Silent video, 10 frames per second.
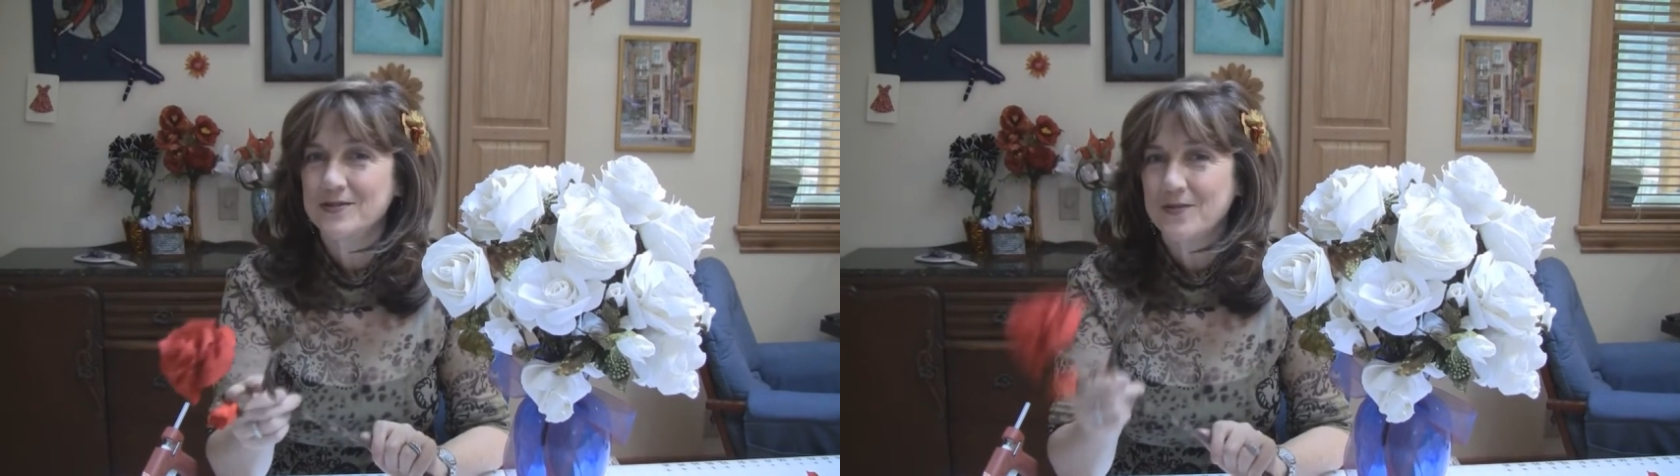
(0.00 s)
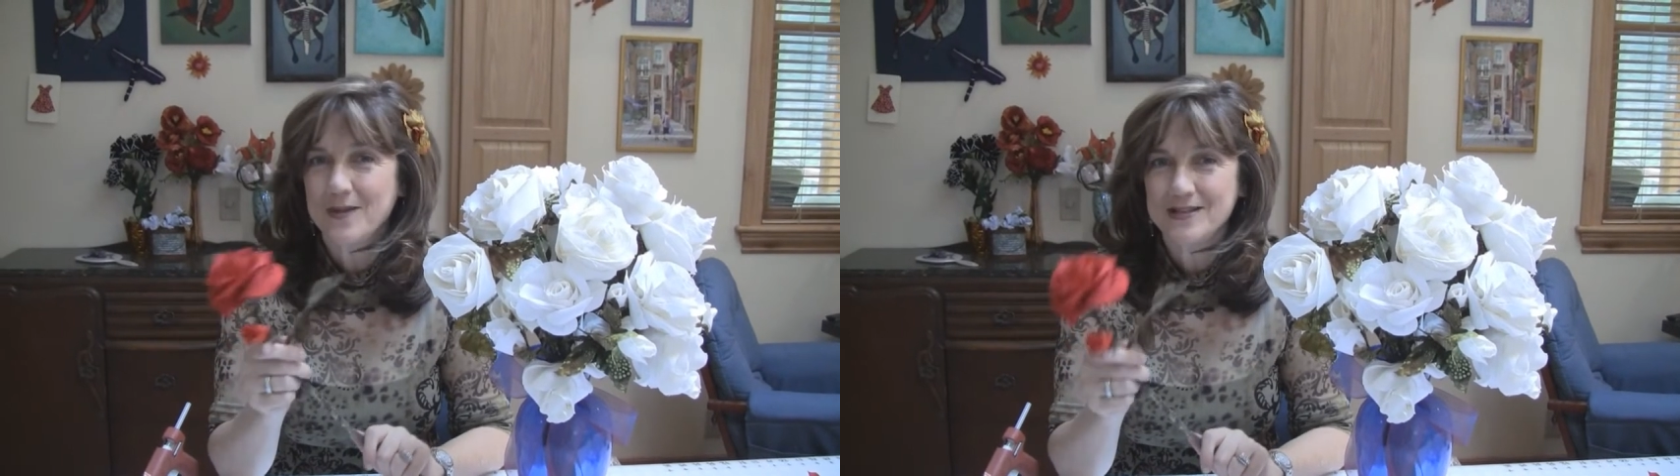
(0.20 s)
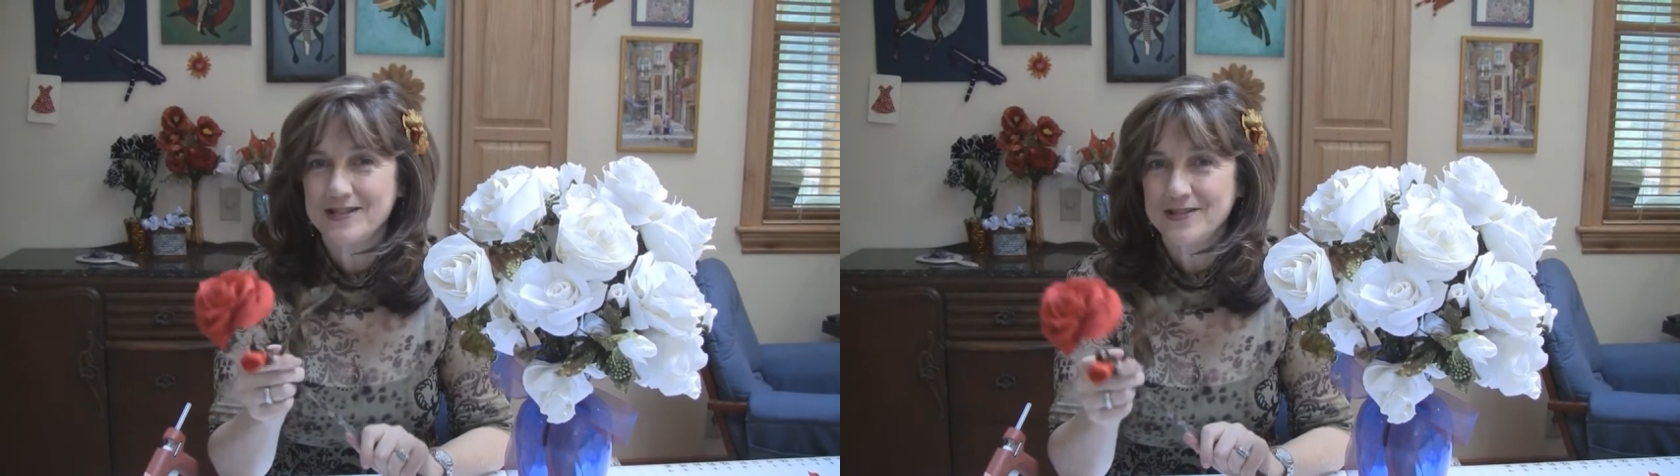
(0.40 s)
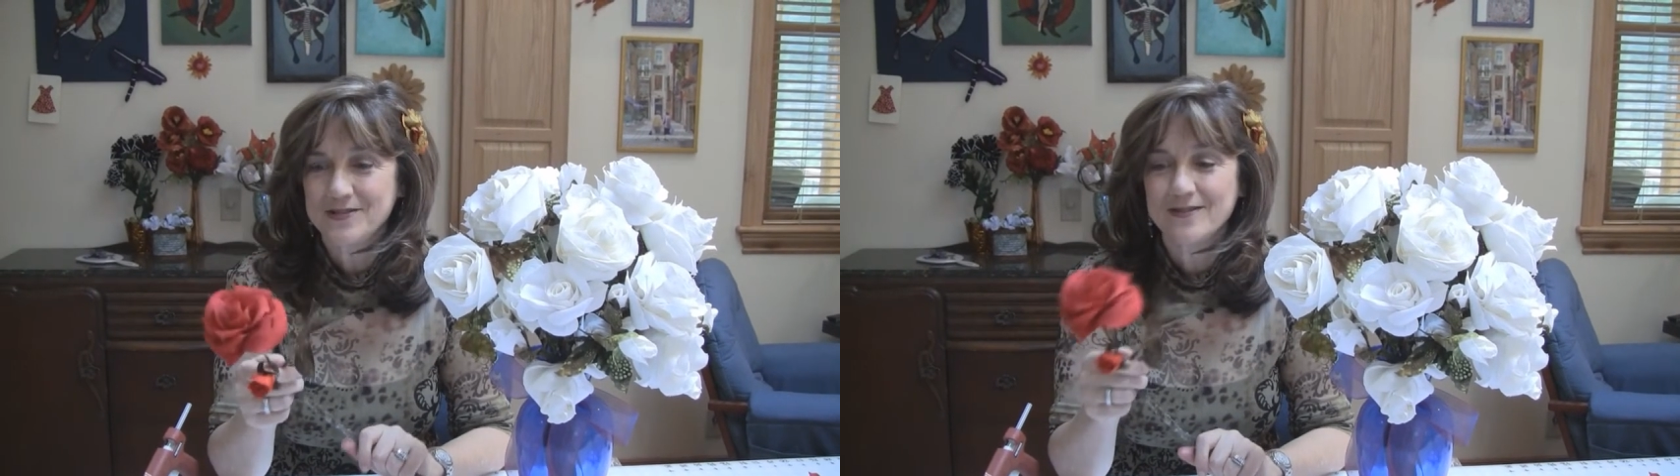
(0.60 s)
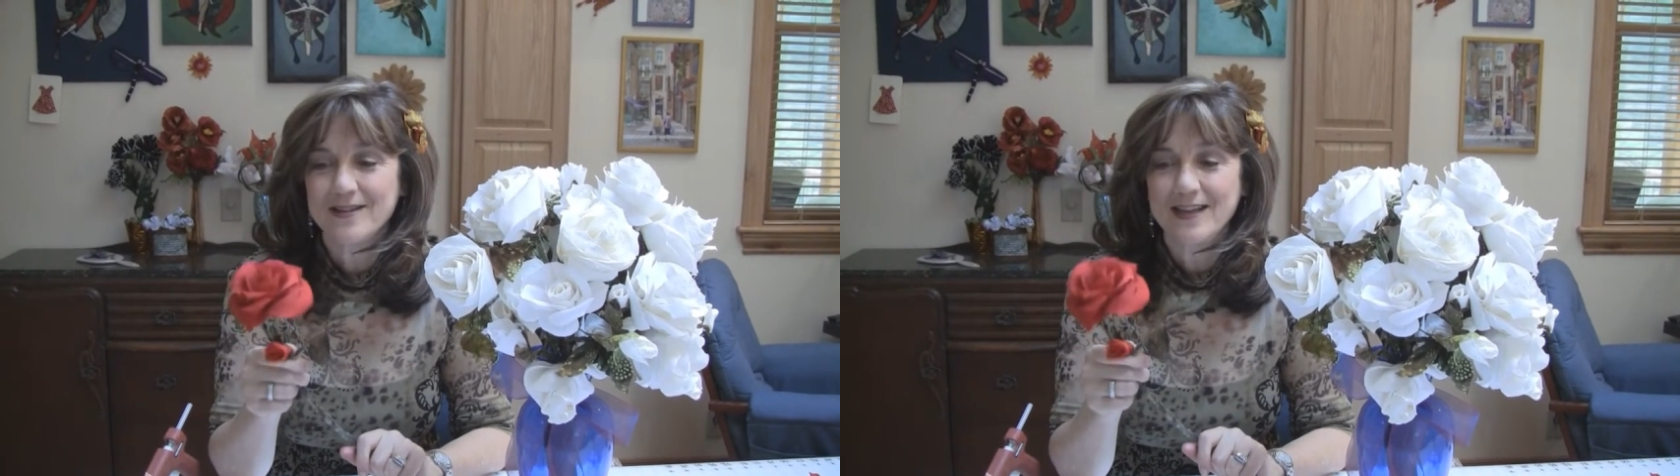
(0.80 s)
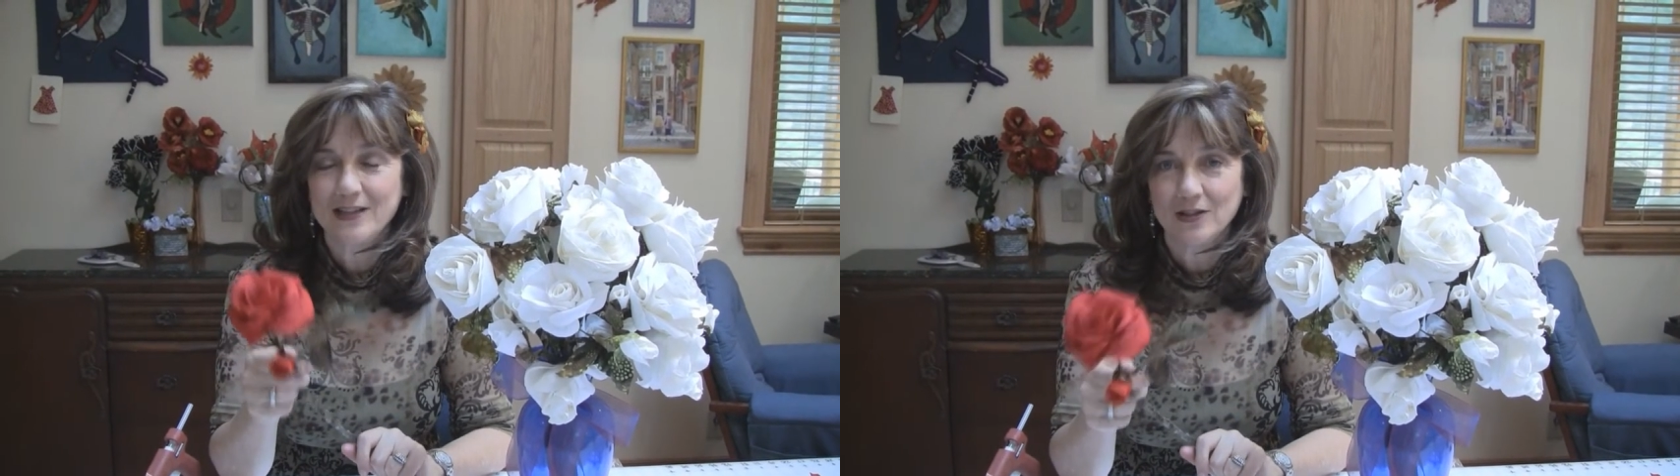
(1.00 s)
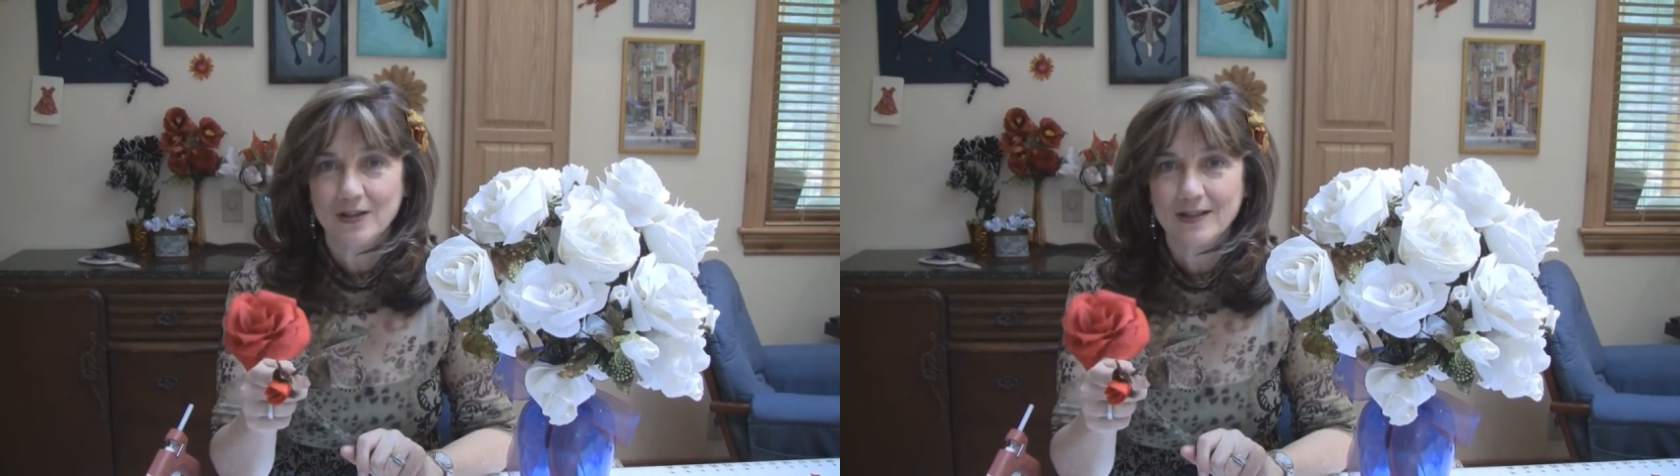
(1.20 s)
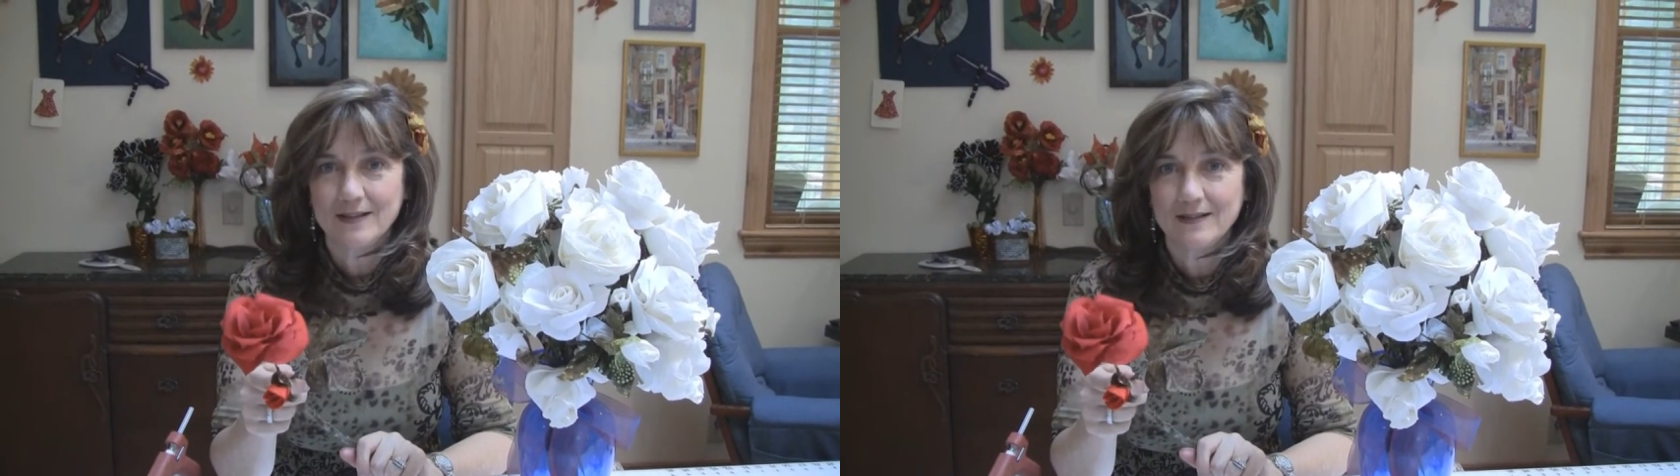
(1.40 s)
are much easier than they
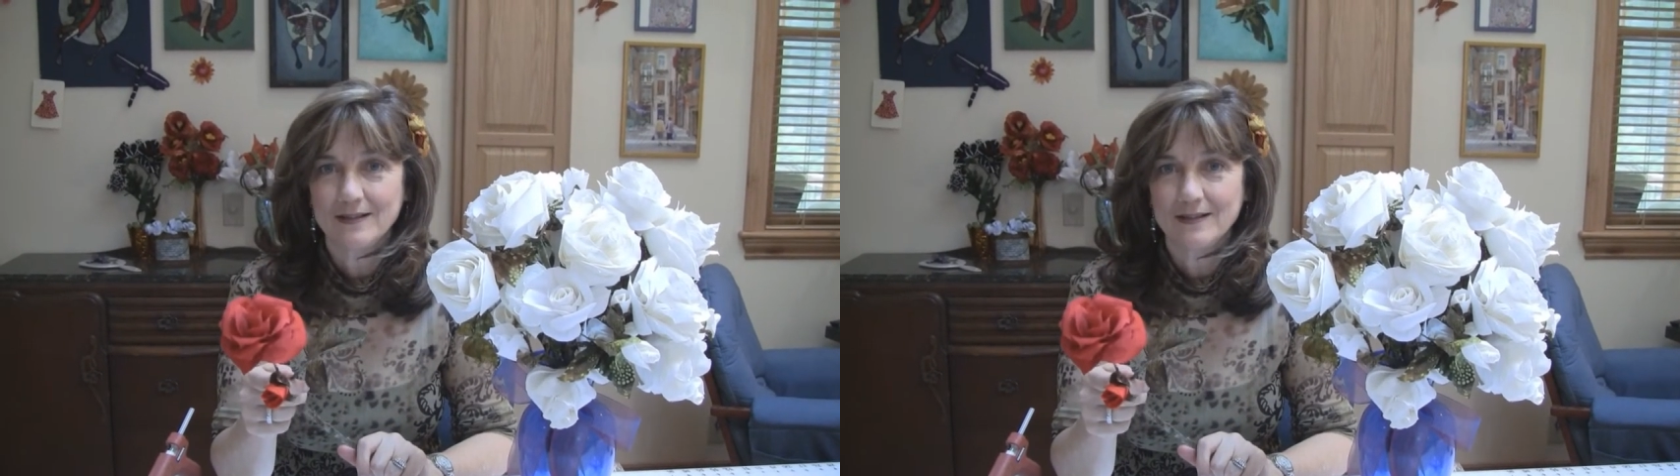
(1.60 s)
look.